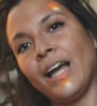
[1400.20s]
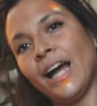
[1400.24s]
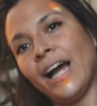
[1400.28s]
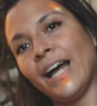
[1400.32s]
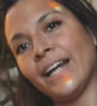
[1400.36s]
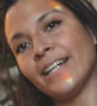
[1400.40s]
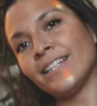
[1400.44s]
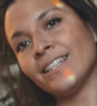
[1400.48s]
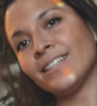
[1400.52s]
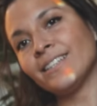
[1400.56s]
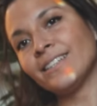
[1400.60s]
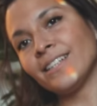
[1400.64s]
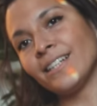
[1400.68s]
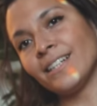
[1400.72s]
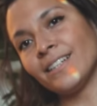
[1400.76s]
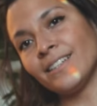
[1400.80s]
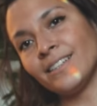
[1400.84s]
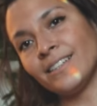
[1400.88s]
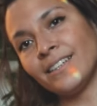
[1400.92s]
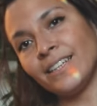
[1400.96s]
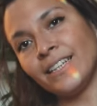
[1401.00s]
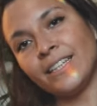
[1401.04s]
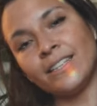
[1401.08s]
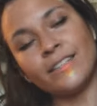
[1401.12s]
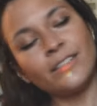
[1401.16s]
and it
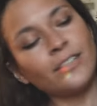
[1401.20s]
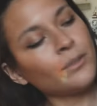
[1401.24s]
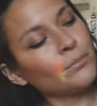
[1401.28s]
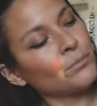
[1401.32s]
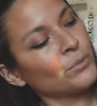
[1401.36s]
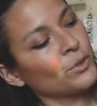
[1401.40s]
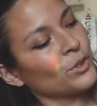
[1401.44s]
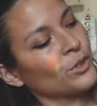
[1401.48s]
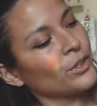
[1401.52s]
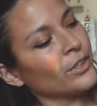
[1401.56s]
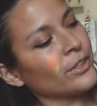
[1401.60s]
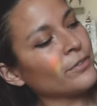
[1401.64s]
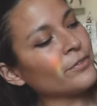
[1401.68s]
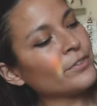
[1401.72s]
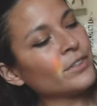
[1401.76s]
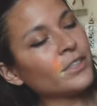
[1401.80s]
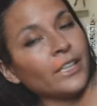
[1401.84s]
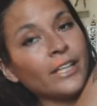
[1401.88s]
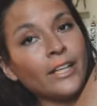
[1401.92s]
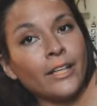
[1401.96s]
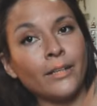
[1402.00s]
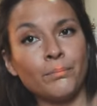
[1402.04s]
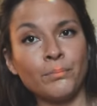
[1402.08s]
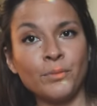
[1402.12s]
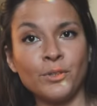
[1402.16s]
does need some sort of
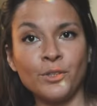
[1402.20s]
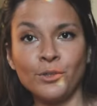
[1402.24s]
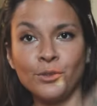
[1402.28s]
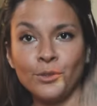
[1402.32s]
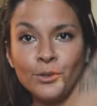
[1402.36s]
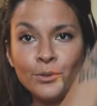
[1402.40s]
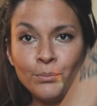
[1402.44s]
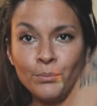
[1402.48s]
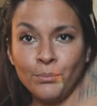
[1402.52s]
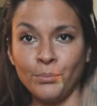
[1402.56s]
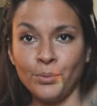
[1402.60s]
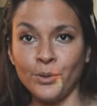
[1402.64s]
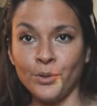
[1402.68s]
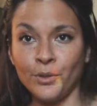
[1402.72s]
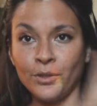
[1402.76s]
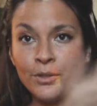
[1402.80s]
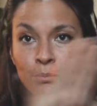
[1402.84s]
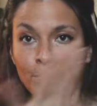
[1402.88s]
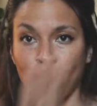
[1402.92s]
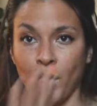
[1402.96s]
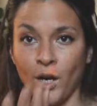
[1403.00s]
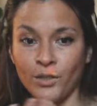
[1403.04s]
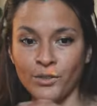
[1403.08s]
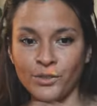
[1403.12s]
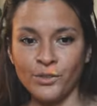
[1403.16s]
tape to put the
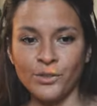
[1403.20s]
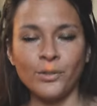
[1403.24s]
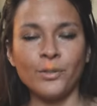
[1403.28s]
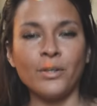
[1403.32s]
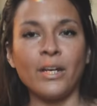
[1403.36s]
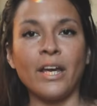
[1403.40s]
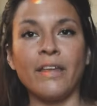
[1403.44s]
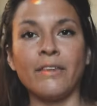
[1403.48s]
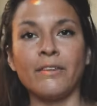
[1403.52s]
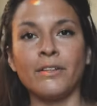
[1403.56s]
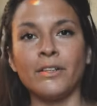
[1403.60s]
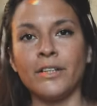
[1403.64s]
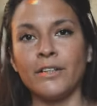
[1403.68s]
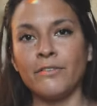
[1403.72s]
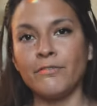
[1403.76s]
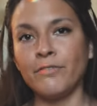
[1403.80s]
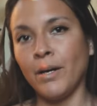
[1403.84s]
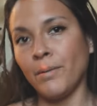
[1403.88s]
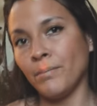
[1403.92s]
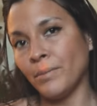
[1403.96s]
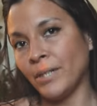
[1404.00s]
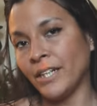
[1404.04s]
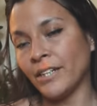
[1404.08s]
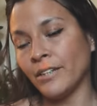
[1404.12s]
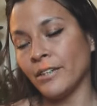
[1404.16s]
box together if
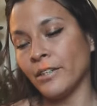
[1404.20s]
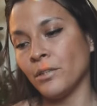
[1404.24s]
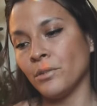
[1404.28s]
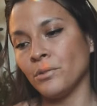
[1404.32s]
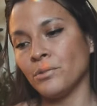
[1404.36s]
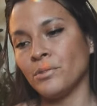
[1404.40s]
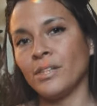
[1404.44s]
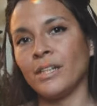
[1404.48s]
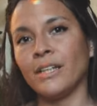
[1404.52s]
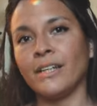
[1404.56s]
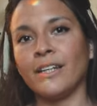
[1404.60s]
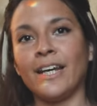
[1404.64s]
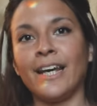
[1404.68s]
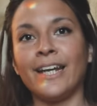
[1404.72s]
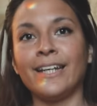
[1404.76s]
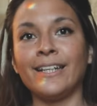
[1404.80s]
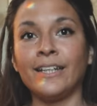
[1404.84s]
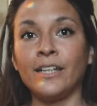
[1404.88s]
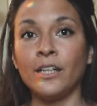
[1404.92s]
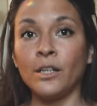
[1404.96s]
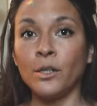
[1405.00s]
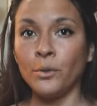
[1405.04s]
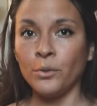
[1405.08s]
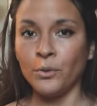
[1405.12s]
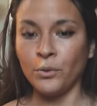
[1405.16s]
I'm not using
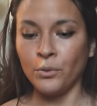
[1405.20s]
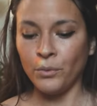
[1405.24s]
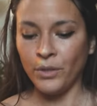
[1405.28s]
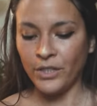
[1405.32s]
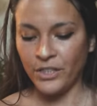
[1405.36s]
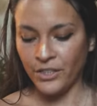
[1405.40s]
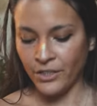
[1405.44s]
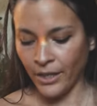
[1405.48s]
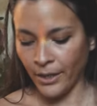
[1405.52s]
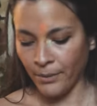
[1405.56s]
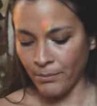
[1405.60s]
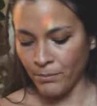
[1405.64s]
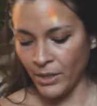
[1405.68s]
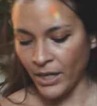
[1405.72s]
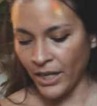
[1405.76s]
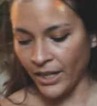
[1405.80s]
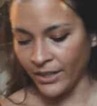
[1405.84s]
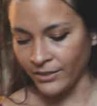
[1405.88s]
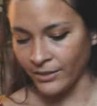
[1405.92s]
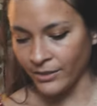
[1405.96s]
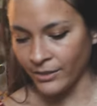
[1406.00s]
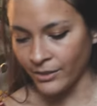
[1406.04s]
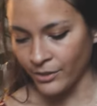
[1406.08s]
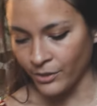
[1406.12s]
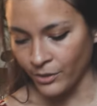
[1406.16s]
any glue, which I'm
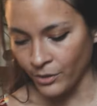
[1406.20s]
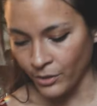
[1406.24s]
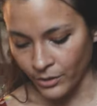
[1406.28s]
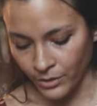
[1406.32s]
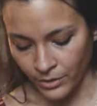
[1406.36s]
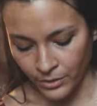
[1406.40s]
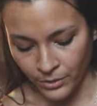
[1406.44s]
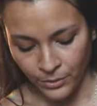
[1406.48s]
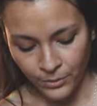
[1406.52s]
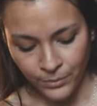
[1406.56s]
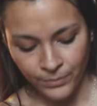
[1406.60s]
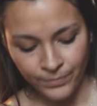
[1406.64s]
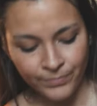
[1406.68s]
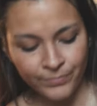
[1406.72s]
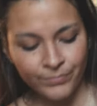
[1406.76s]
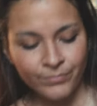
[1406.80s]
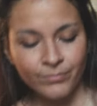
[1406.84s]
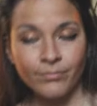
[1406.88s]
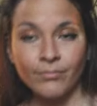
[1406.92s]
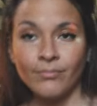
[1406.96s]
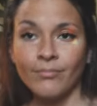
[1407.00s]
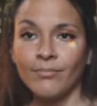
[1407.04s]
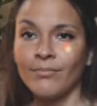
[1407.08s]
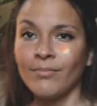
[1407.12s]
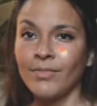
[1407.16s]
not. So
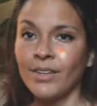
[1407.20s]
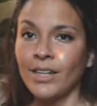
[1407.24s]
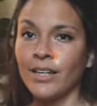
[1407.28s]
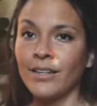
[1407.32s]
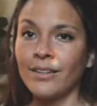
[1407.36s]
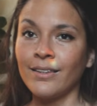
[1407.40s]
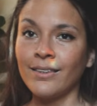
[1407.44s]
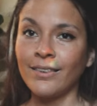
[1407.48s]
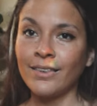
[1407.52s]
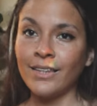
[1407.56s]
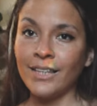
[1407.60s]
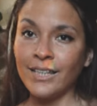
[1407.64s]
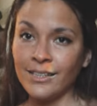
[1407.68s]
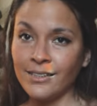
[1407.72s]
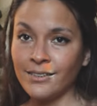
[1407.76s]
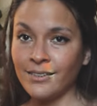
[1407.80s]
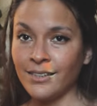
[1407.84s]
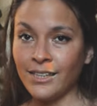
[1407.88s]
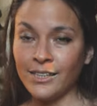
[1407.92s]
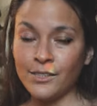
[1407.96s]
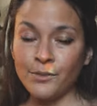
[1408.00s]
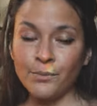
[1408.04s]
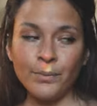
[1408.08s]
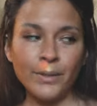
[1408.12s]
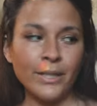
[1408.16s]
this
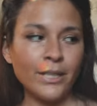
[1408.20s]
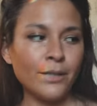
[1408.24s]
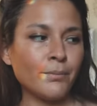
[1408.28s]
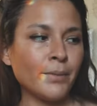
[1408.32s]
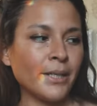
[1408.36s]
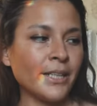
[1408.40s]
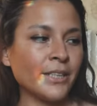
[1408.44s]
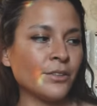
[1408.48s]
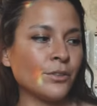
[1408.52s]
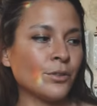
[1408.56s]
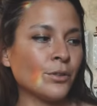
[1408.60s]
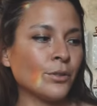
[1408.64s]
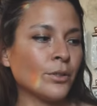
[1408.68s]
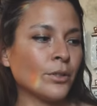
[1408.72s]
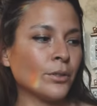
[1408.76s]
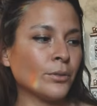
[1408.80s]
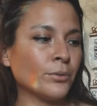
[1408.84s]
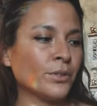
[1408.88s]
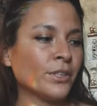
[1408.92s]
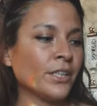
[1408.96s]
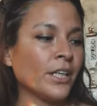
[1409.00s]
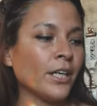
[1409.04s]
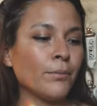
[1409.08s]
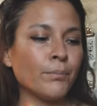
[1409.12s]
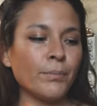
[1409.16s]
has been my to-go
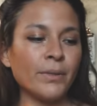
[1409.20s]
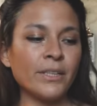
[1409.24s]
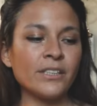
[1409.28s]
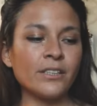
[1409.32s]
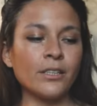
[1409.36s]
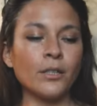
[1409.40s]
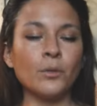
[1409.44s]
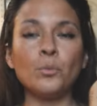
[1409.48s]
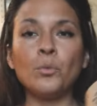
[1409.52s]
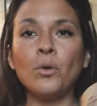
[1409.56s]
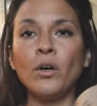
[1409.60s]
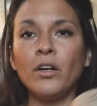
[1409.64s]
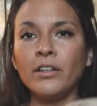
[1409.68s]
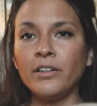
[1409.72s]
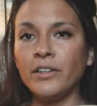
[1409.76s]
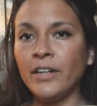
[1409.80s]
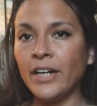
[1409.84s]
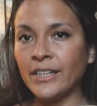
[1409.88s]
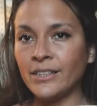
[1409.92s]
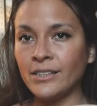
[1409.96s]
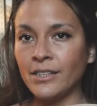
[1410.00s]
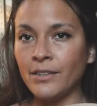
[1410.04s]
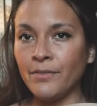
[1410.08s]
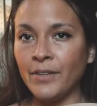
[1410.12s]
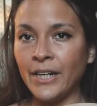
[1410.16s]
tape. It's a water
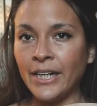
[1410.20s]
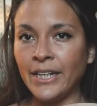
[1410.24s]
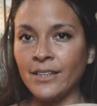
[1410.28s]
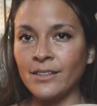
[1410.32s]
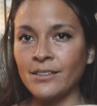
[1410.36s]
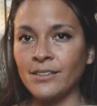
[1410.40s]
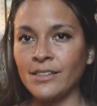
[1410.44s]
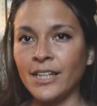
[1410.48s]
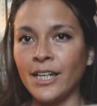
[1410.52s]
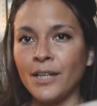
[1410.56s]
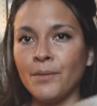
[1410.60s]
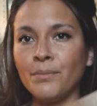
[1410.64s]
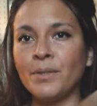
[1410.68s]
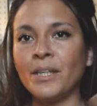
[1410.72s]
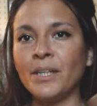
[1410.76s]
activated tape